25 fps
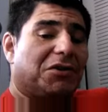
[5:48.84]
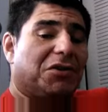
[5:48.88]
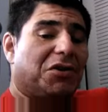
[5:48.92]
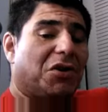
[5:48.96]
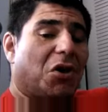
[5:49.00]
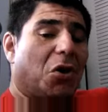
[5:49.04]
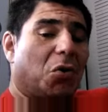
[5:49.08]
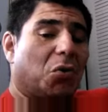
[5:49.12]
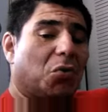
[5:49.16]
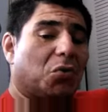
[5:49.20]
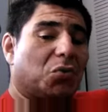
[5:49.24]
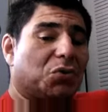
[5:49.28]

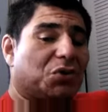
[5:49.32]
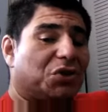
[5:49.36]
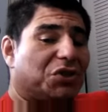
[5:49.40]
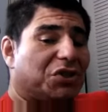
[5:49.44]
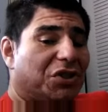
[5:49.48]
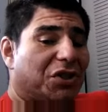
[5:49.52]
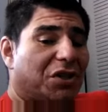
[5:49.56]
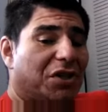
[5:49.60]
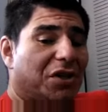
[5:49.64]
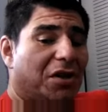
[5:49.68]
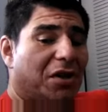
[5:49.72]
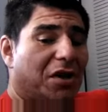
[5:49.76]

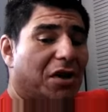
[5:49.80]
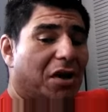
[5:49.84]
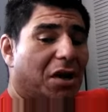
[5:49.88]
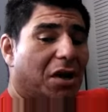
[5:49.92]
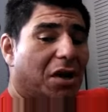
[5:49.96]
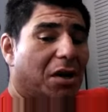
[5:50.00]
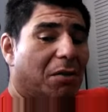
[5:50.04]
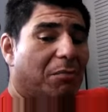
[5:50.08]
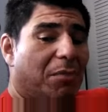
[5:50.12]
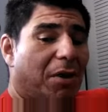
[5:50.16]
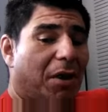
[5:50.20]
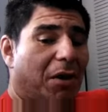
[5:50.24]
knows
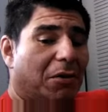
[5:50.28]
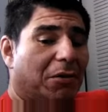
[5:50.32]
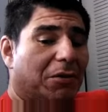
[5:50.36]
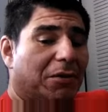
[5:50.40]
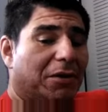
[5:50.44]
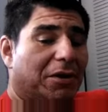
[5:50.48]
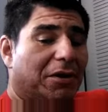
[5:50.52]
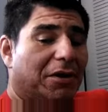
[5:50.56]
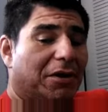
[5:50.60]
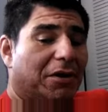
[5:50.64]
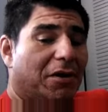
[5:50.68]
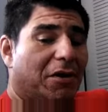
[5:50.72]

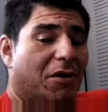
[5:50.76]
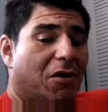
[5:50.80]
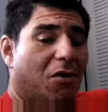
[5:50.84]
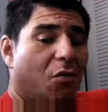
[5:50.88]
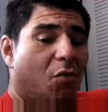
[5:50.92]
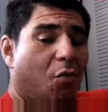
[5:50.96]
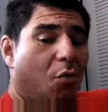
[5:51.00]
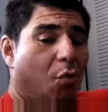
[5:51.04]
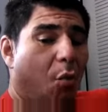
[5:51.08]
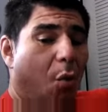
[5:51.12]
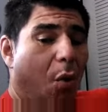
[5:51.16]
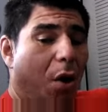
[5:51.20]
about
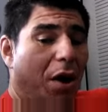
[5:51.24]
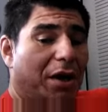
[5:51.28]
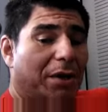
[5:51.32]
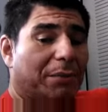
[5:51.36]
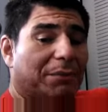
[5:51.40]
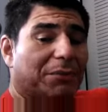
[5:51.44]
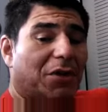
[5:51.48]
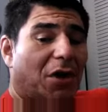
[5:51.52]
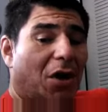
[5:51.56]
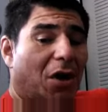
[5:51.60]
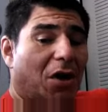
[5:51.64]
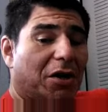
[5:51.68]

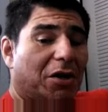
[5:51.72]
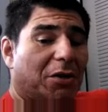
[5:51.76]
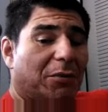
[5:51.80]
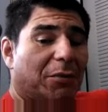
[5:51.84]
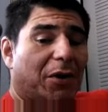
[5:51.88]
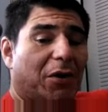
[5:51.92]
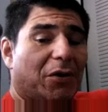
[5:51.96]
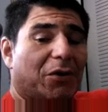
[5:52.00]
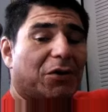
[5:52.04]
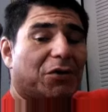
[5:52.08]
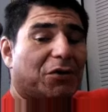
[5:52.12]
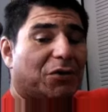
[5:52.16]
what I'm
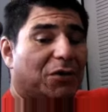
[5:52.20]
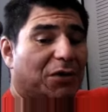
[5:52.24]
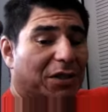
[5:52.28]
talking about.